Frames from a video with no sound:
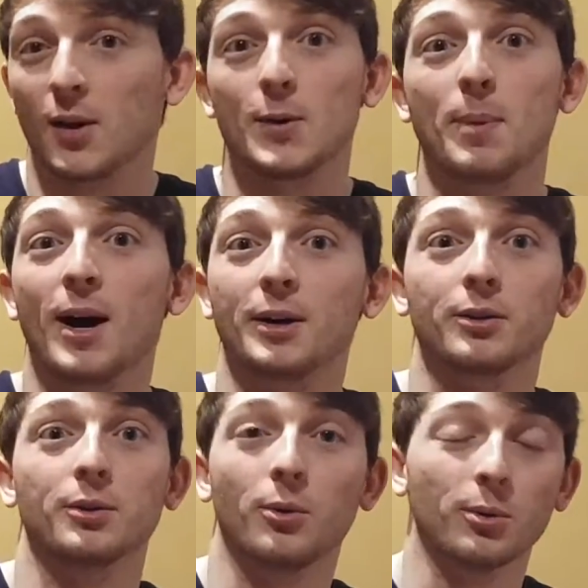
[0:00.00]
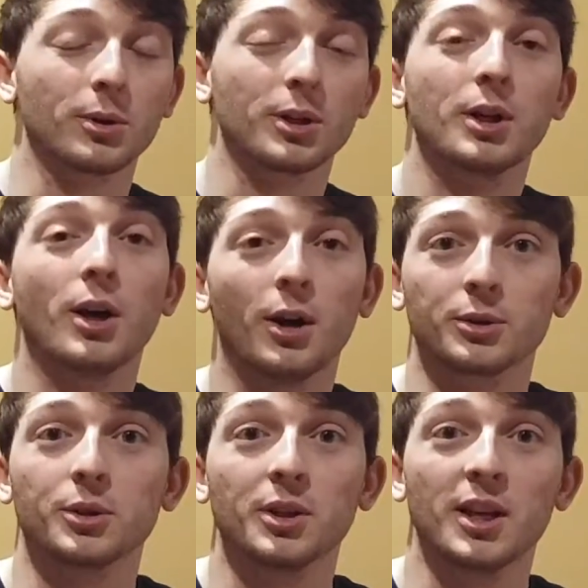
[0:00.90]
Harry Potter or
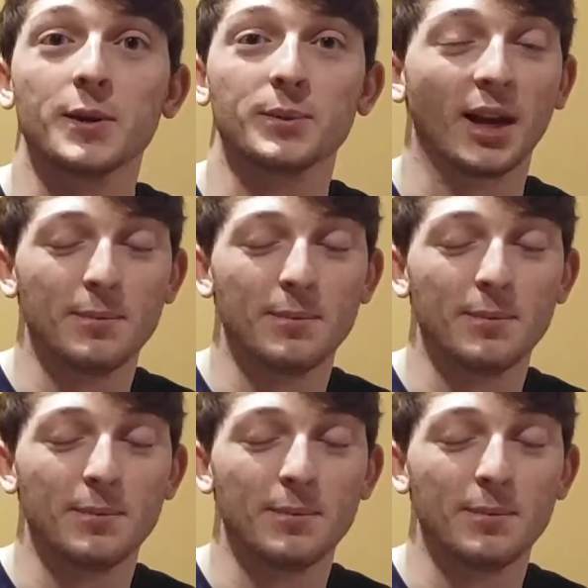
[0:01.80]
Hunger Games.